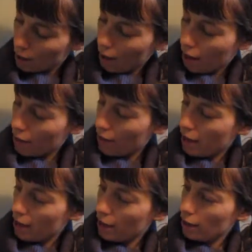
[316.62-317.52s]
And
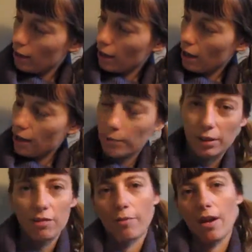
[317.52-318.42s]
then I
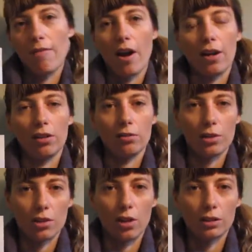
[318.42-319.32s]
believe my final
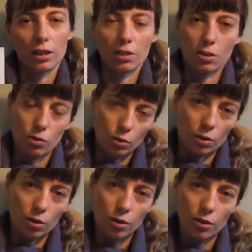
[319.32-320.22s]
result is
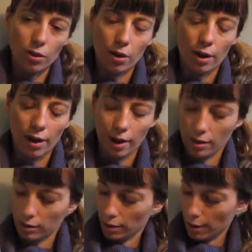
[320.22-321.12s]
Google,
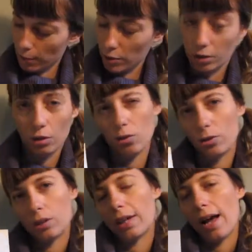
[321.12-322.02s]
and using
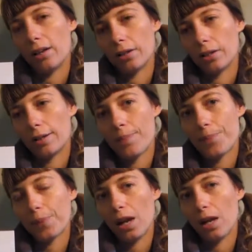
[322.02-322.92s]
Google Calendar
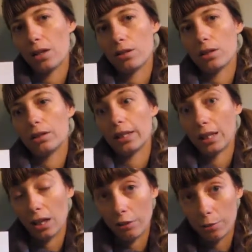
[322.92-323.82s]
and
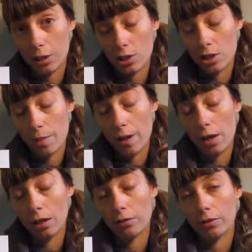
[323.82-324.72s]
linking it with my
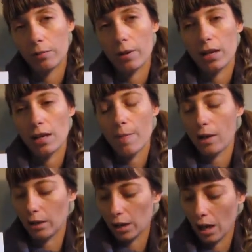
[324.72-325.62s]
Gmail, with my
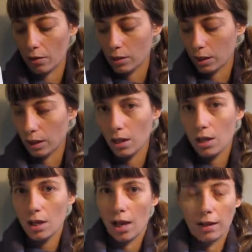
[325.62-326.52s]
email account, and
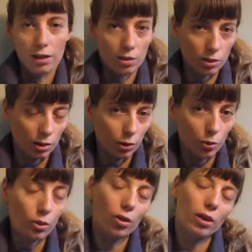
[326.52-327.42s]
then using the
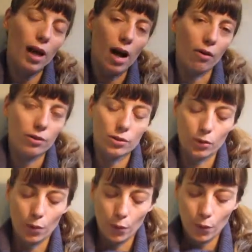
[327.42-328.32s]
Google Cloud
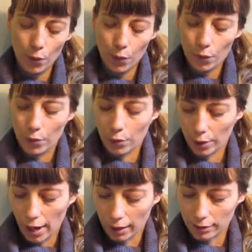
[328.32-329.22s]
so you can
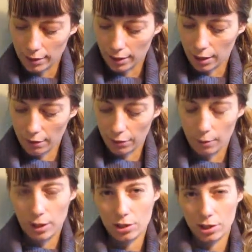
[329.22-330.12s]
access that
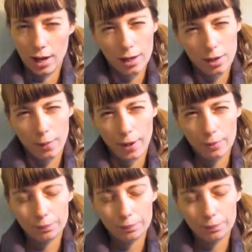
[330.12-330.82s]
information anywhere.